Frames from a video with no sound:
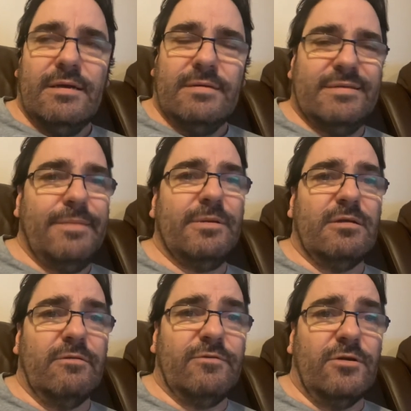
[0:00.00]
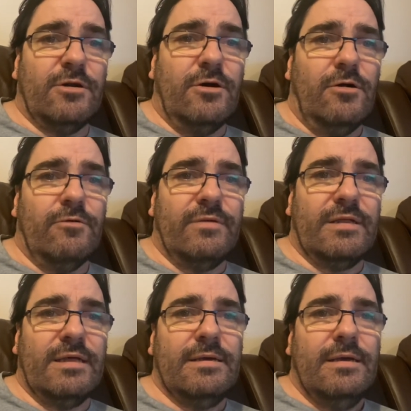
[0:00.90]
typical of Donna Hall,
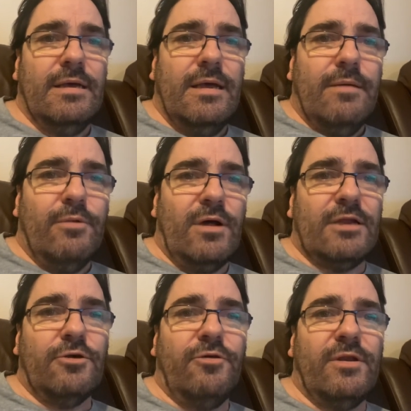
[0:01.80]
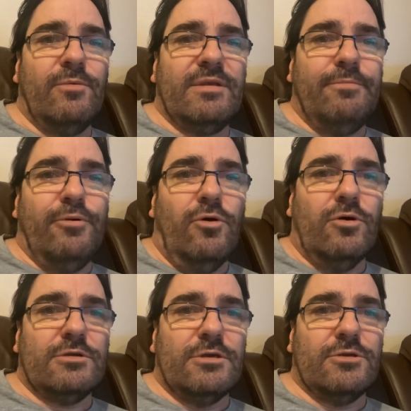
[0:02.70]
really. But I just thought it was
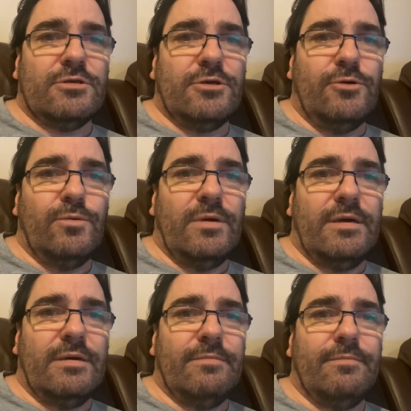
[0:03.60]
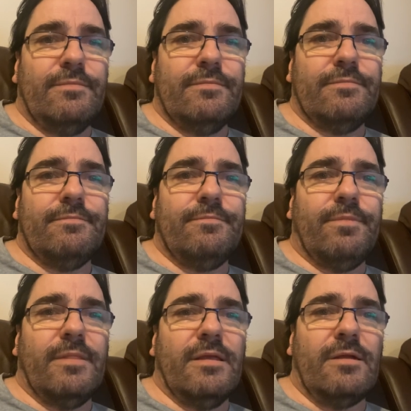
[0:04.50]
important just to
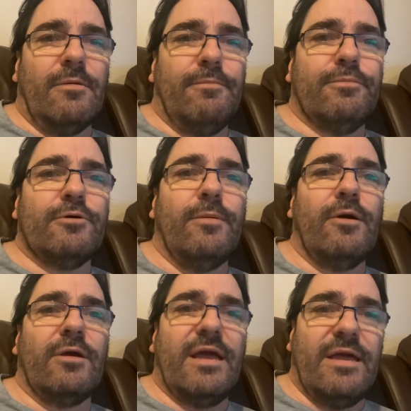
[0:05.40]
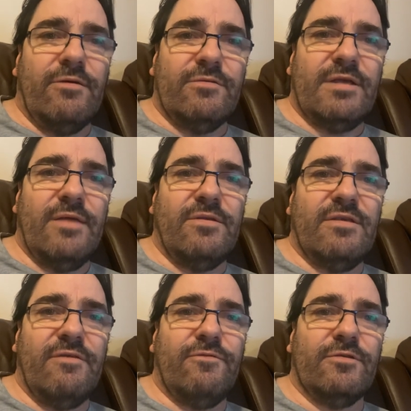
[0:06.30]
come out here and say the
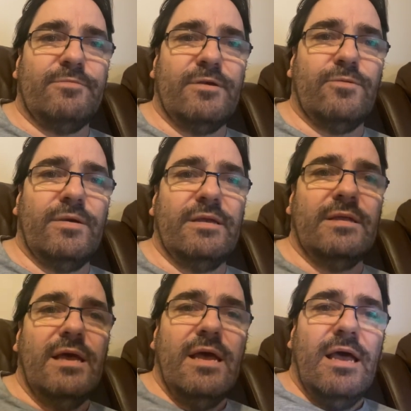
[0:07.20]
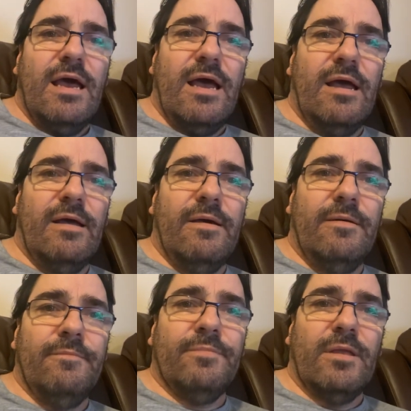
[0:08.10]
difference between
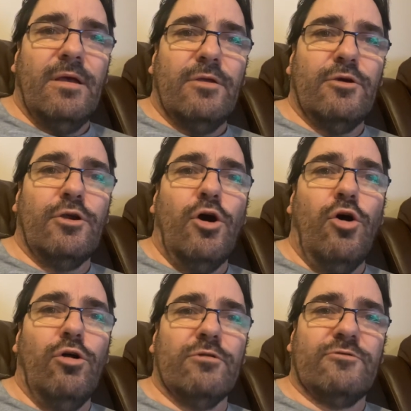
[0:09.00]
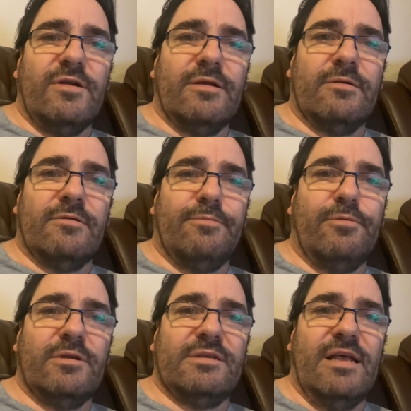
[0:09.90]
Donna Hall trying to
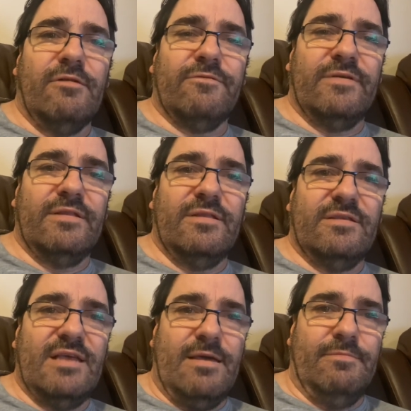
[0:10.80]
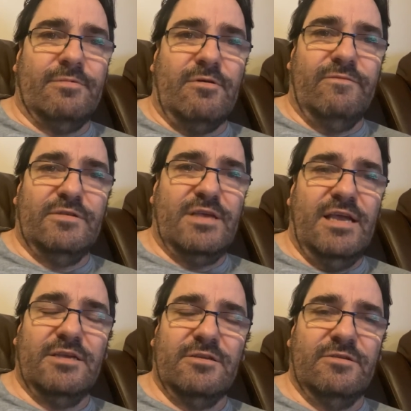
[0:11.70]
put herself in the same
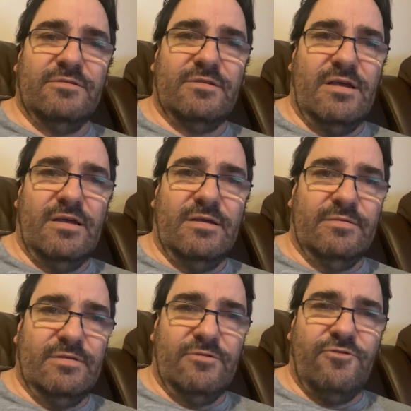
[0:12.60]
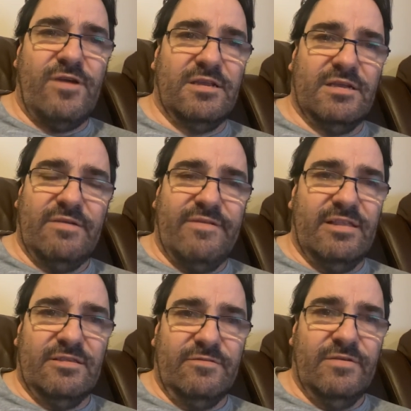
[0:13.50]
conversation as the tragic
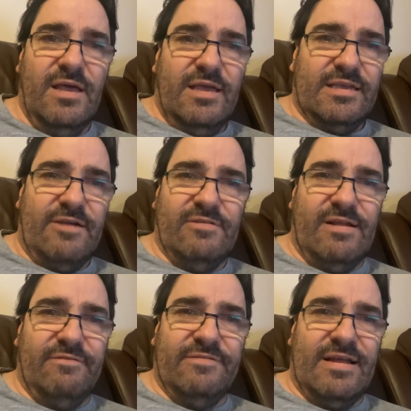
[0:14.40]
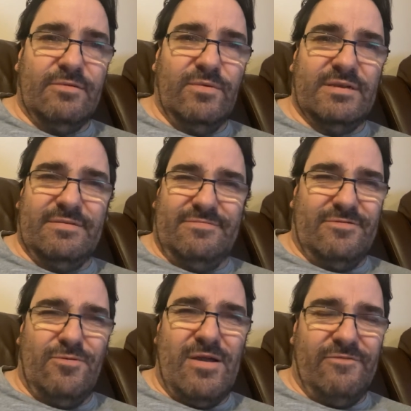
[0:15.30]
events of Caroline Flack, which
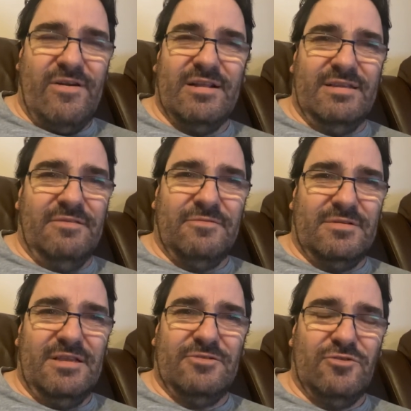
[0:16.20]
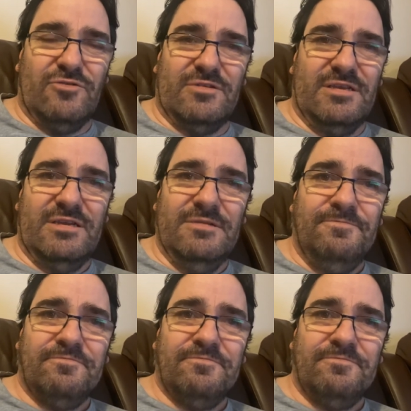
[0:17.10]
quite frankly is disgusting, and